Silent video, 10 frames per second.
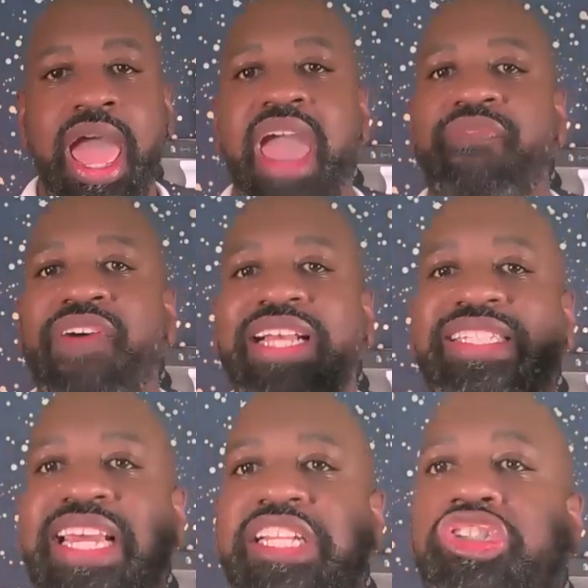If I
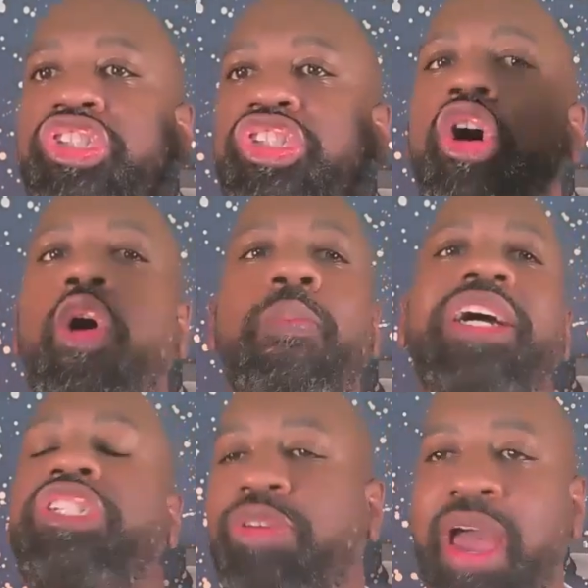send so
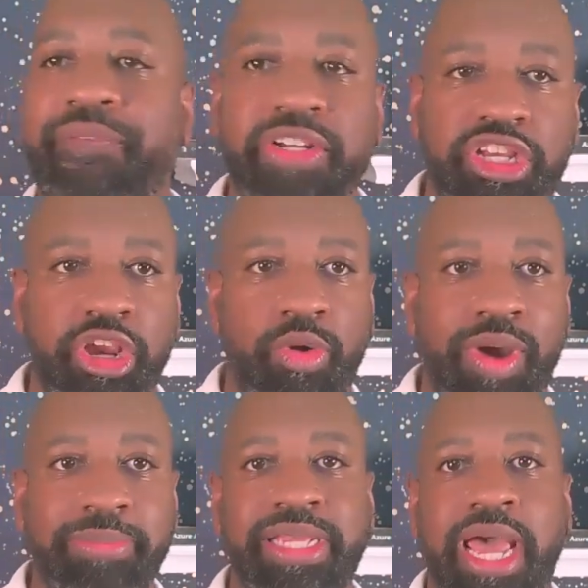much traffic to your
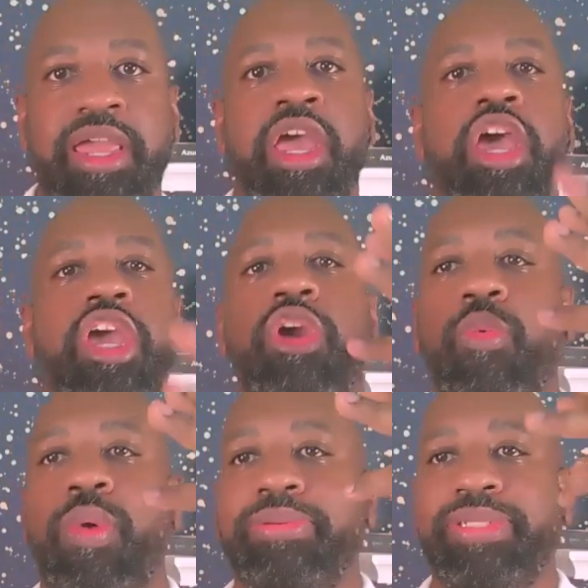website
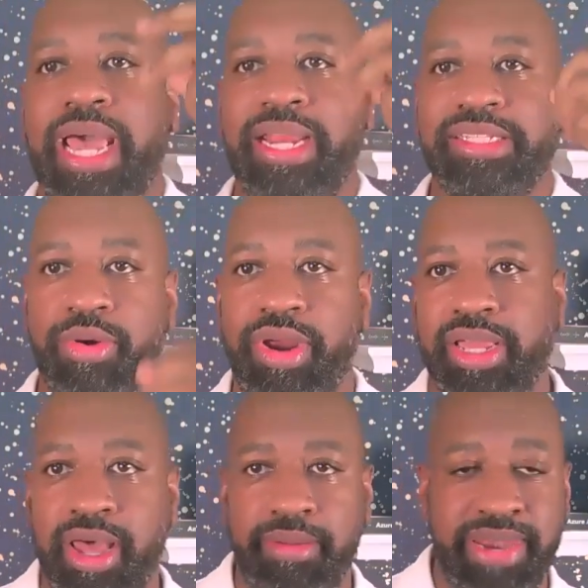is going to
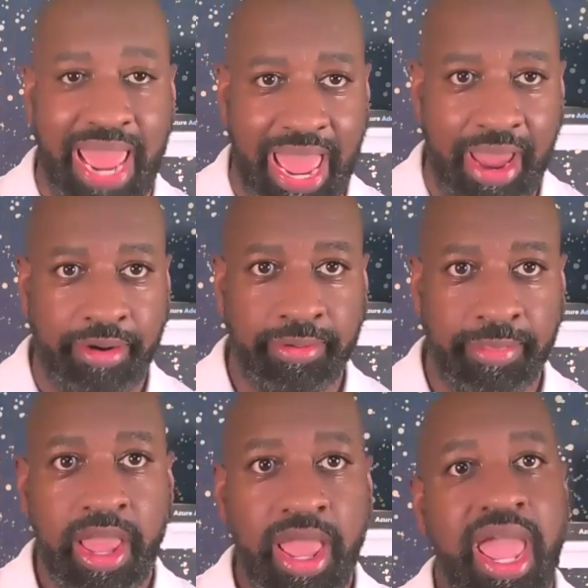come down.
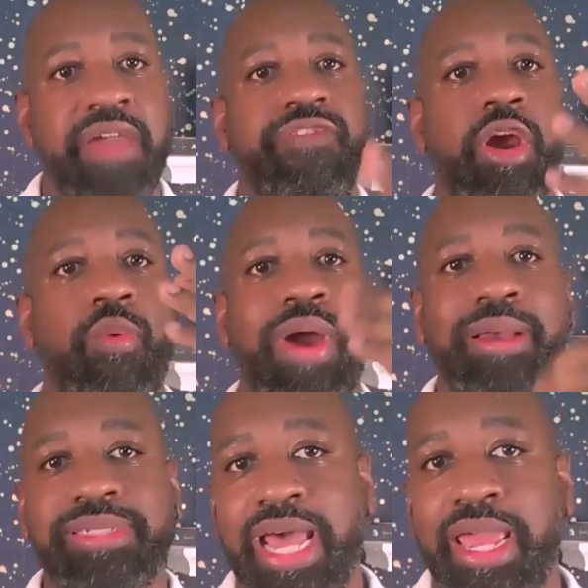If your
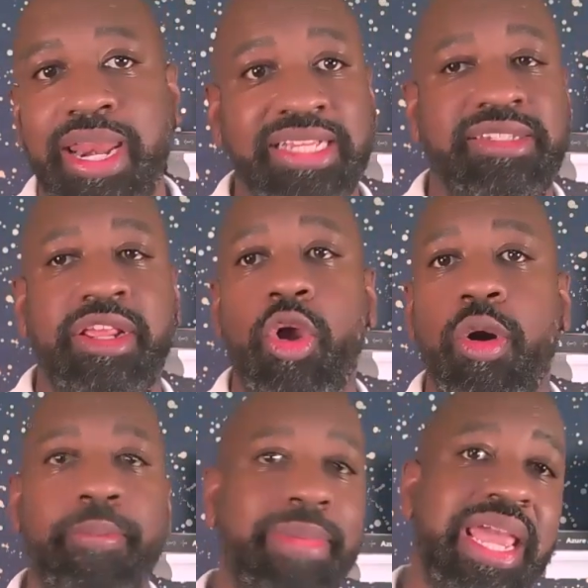website is
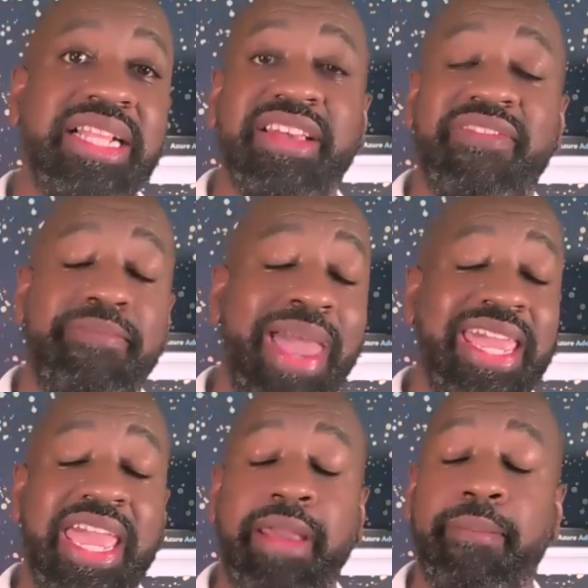your means of
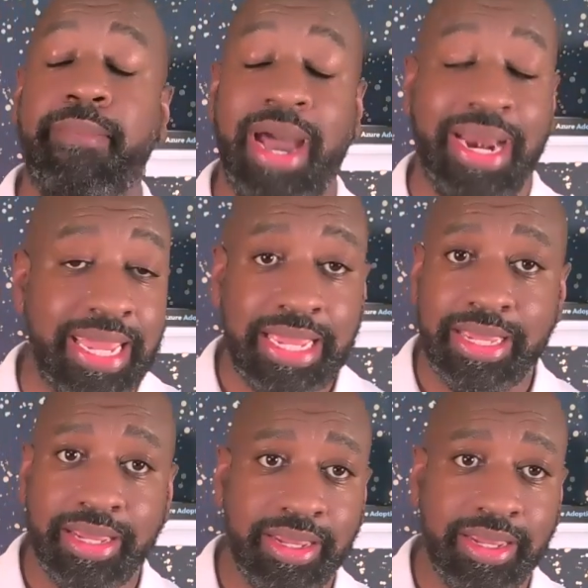making money,